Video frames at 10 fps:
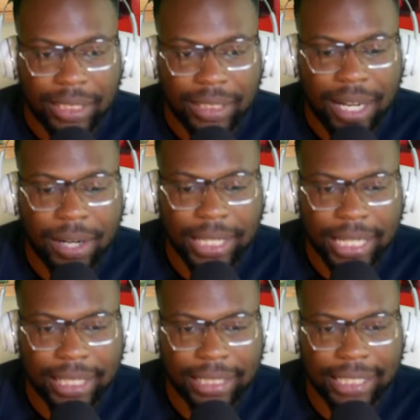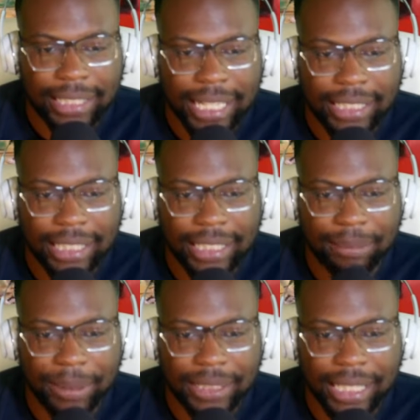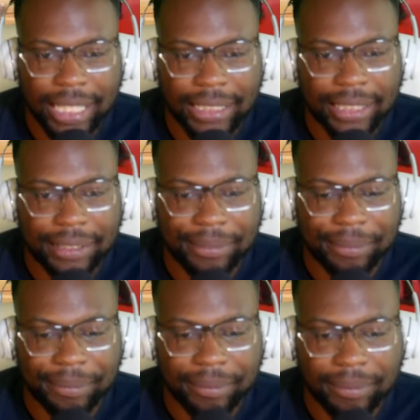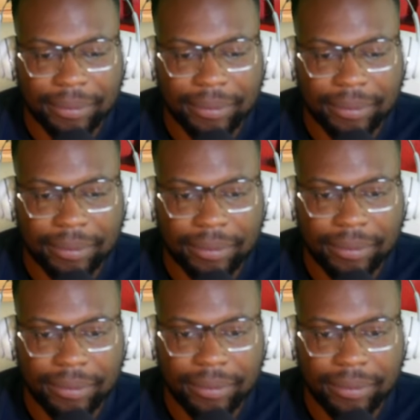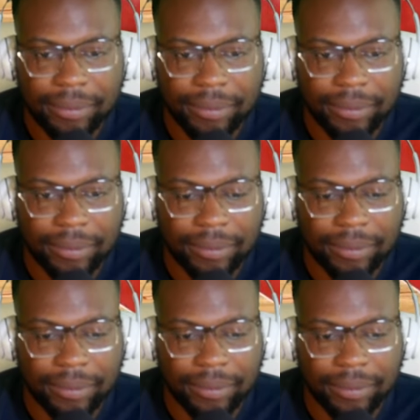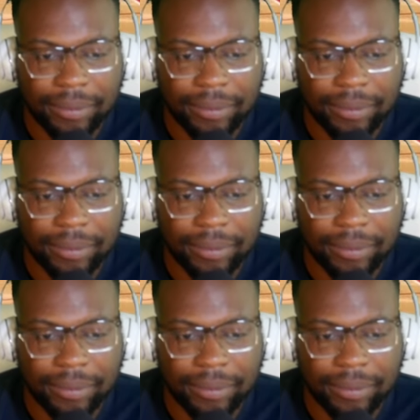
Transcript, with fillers: Oh, okay, they got they got the lead, but it's all right though puts the German or puts uh, the